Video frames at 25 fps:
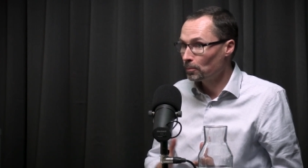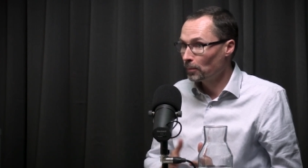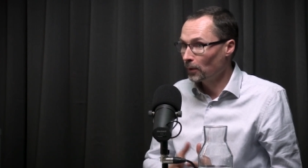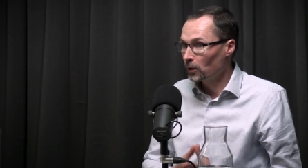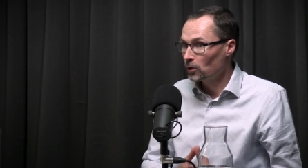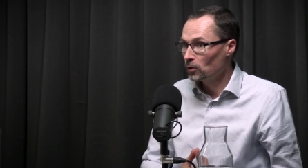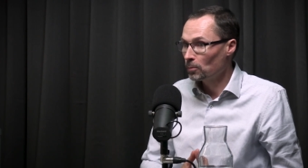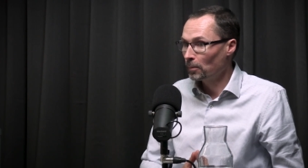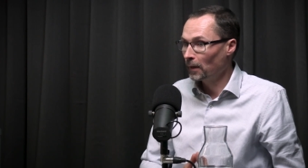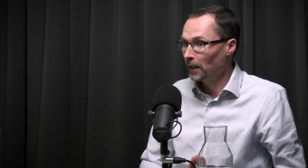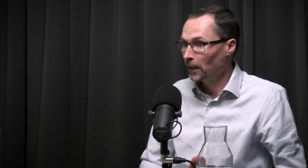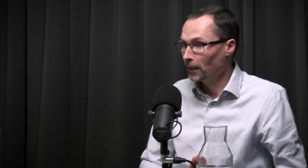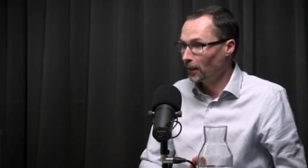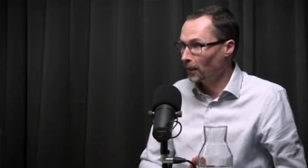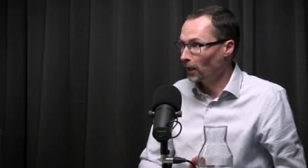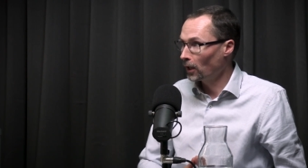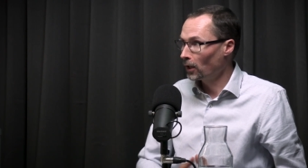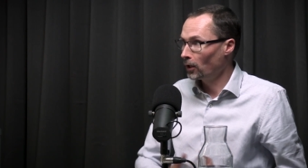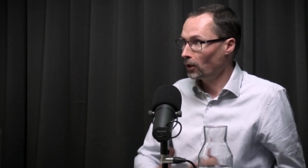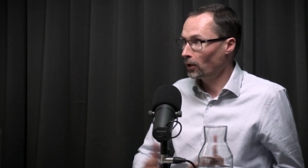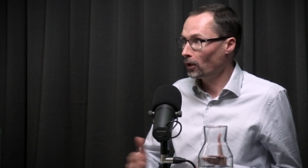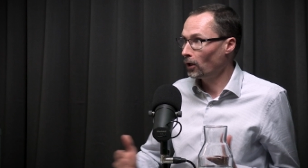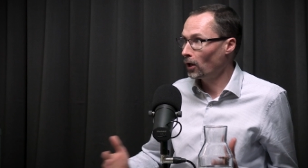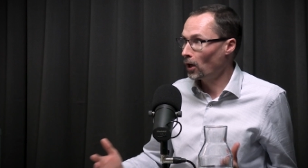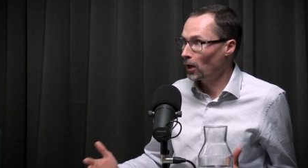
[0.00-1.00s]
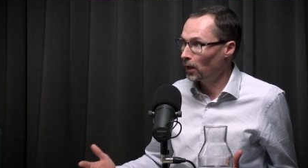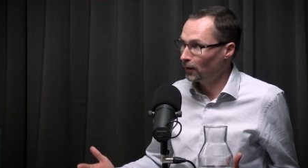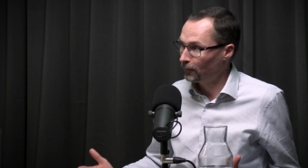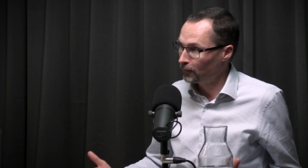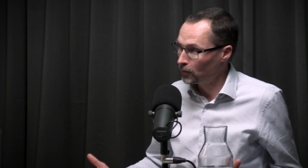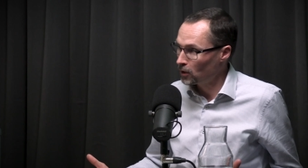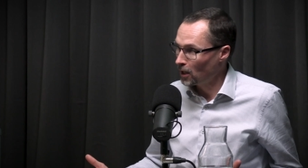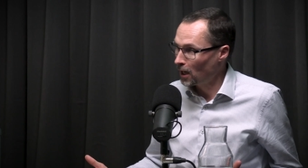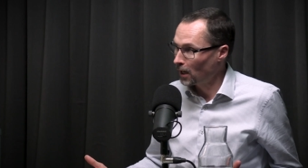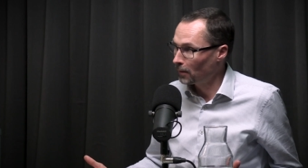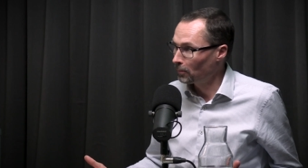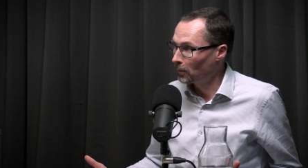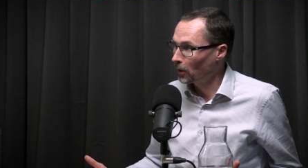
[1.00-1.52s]
but spending a lot
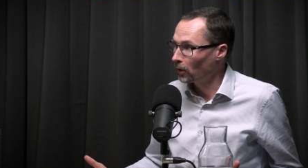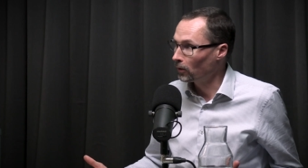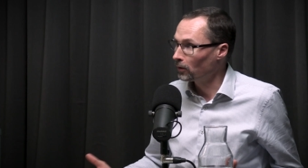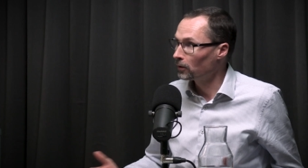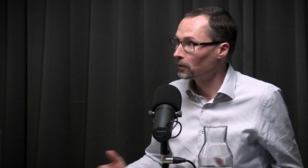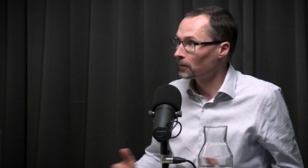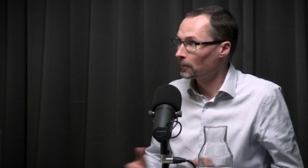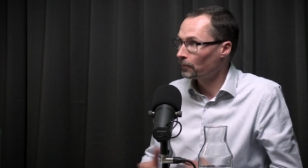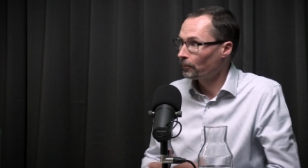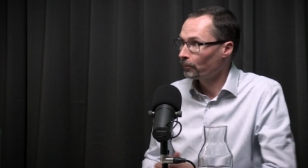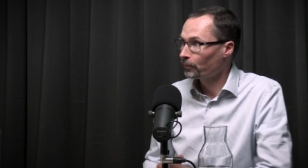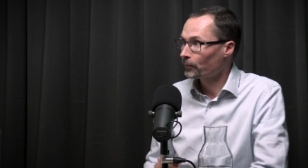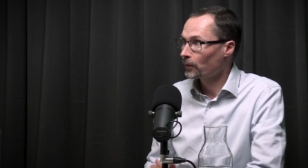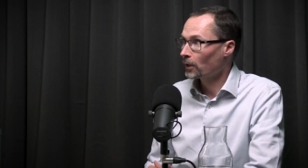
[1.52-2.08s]
of time on it.